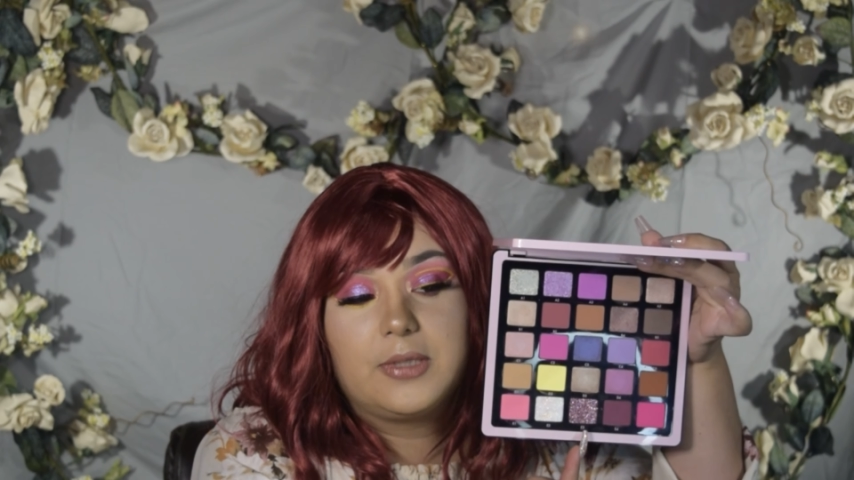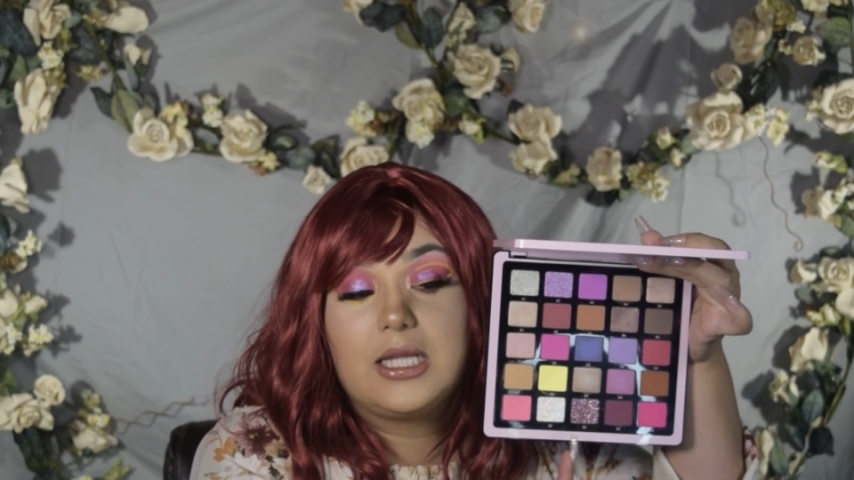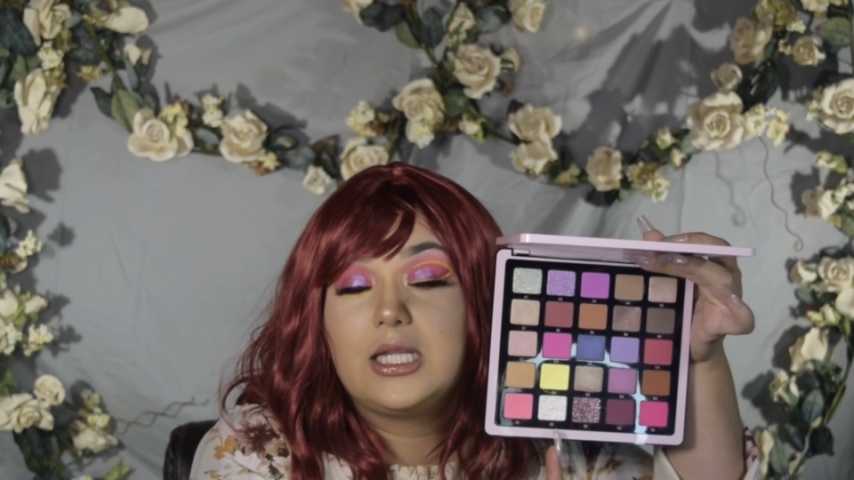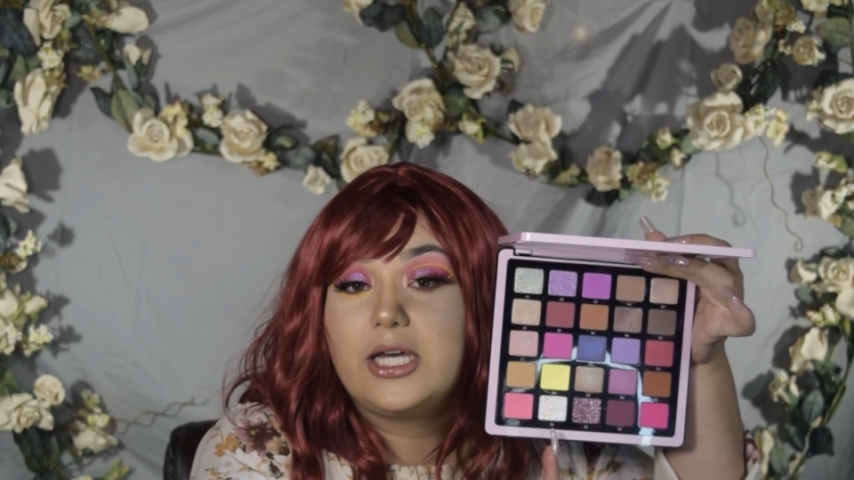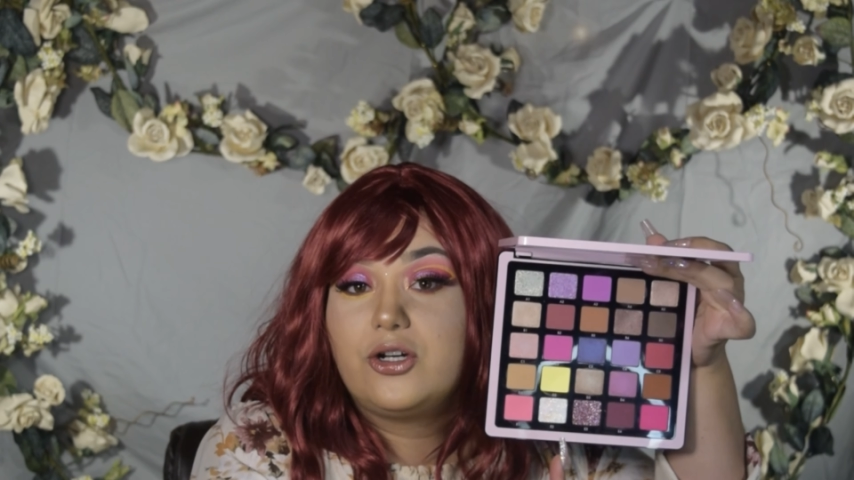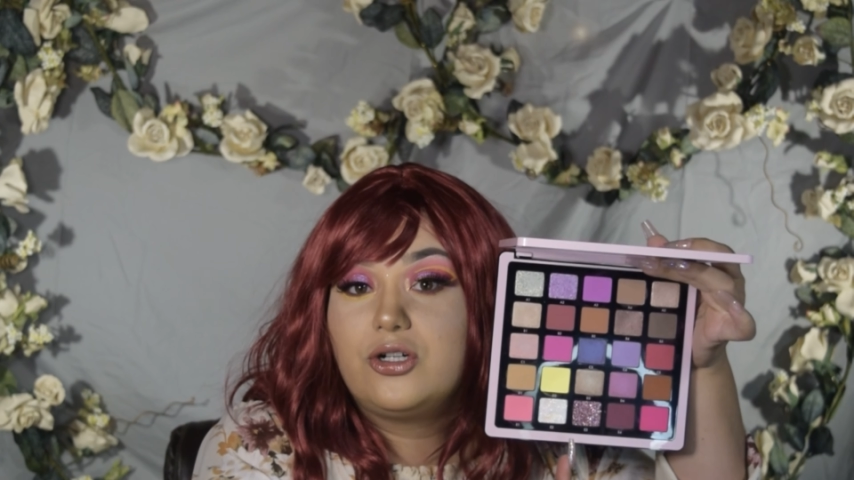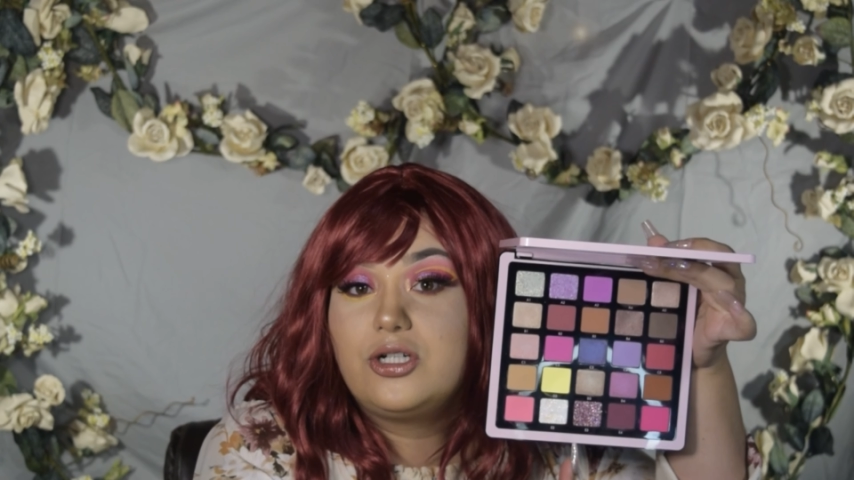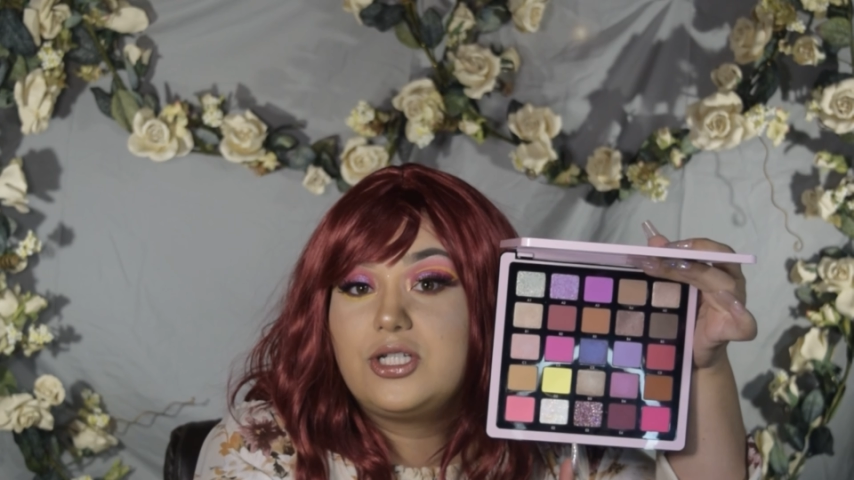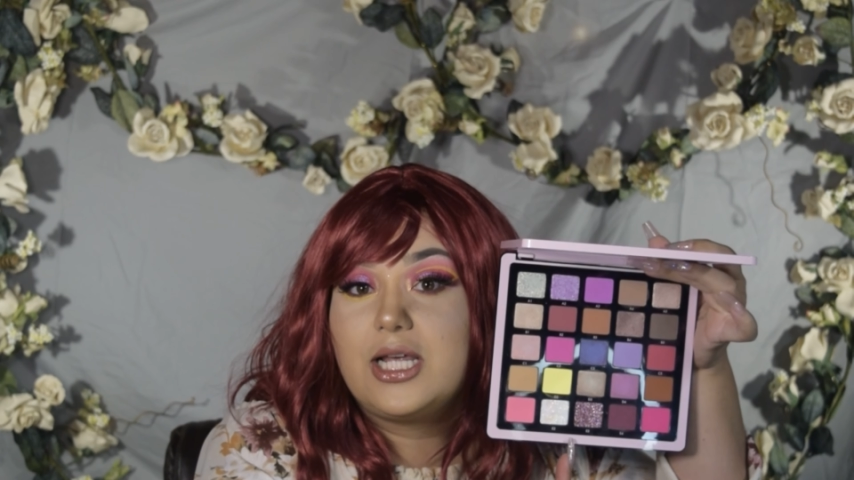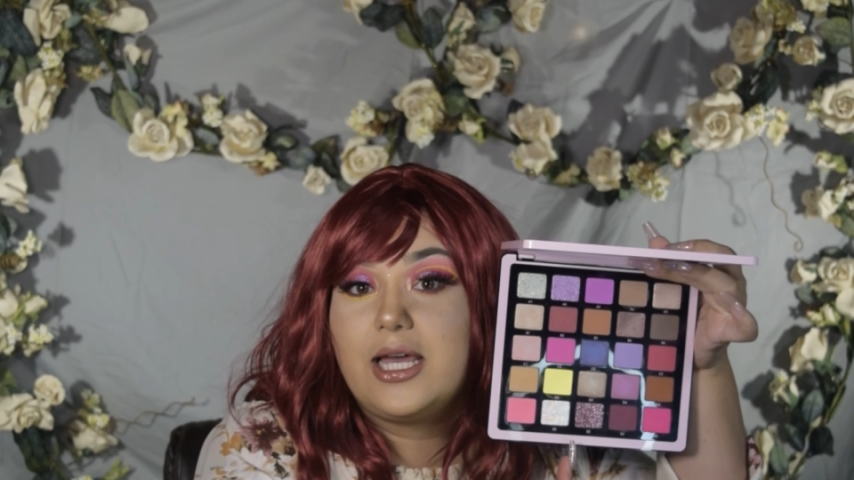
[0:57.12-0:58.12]

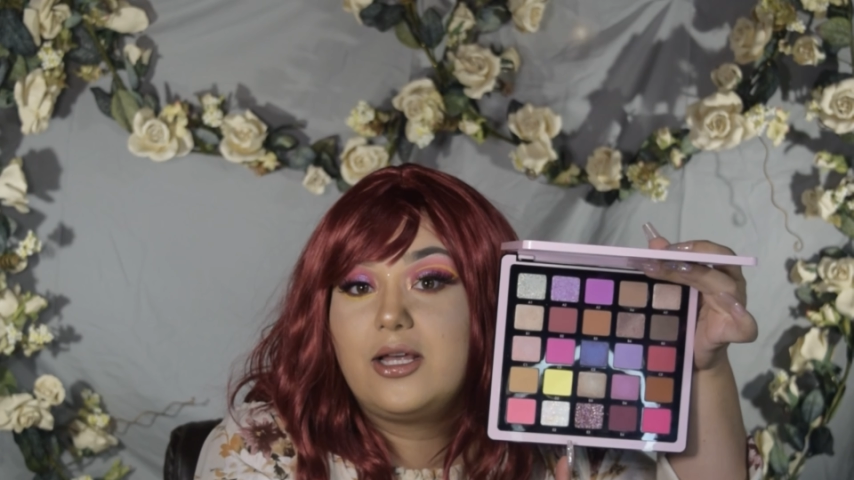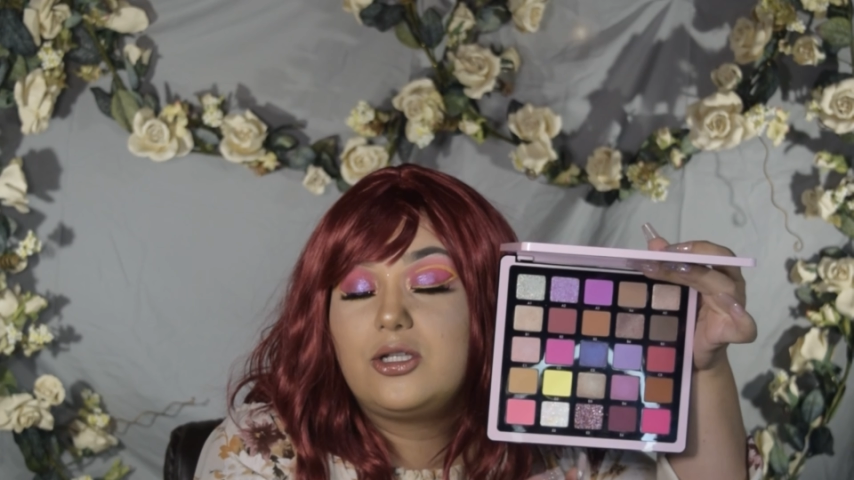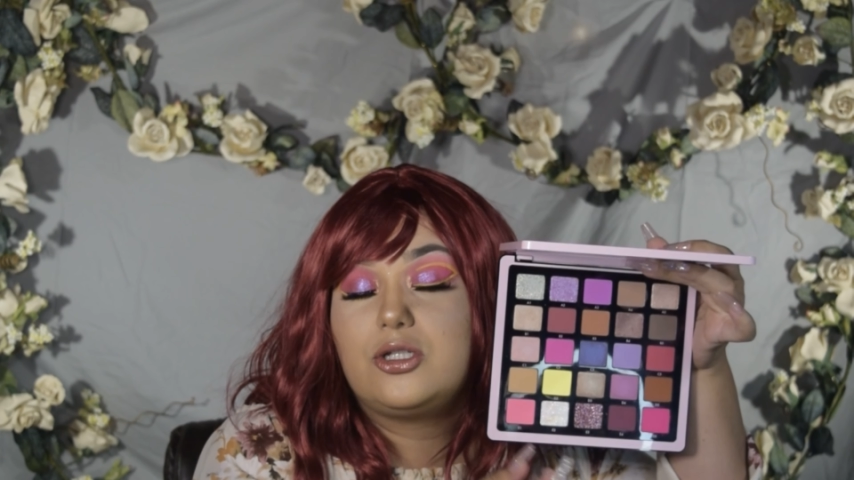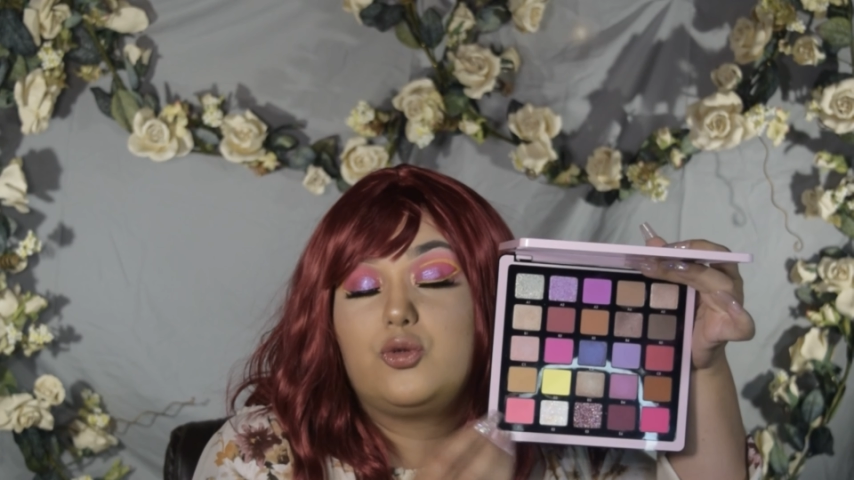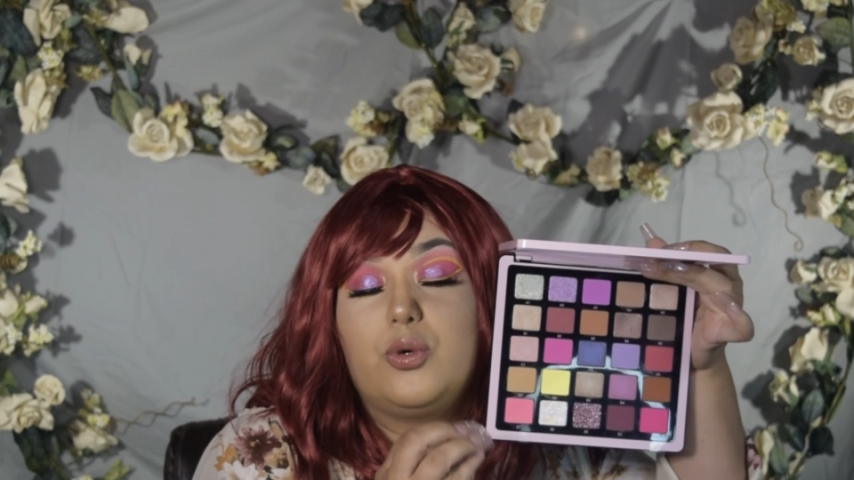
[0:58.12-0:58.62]
glitters. It's